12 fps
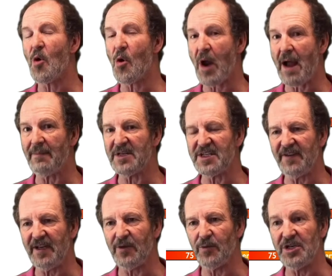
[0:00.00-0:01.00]

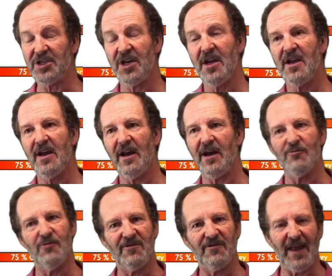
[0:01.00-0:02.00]
atmosphere, which
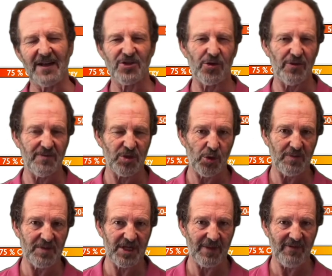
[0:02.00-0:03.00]
reflect or absorb
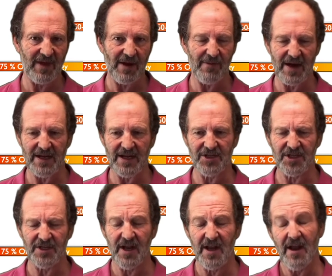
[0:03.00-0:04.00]
some of that
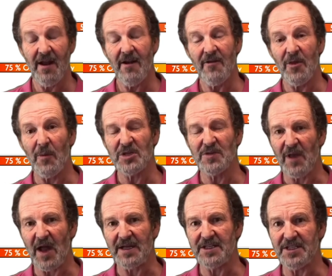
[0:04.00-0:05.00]
radiation. The bottom
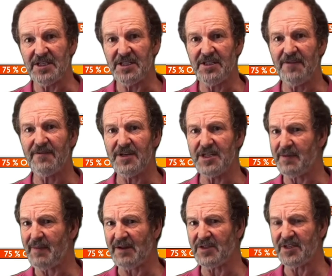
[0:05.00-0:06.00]
line is there's different
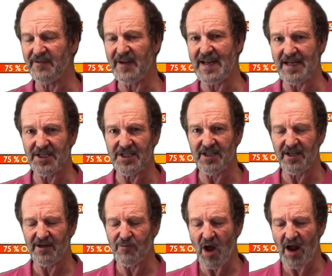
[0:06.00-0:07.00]
amounts of heat that
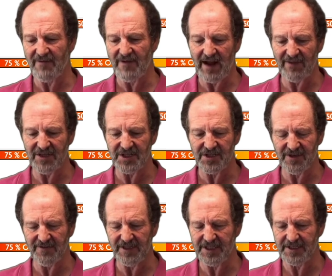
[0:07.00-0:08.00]
arrive at the
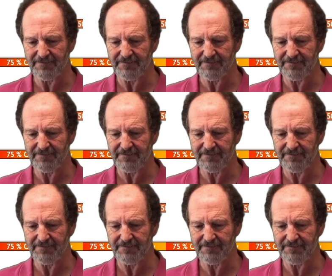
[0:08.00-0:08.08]
surface.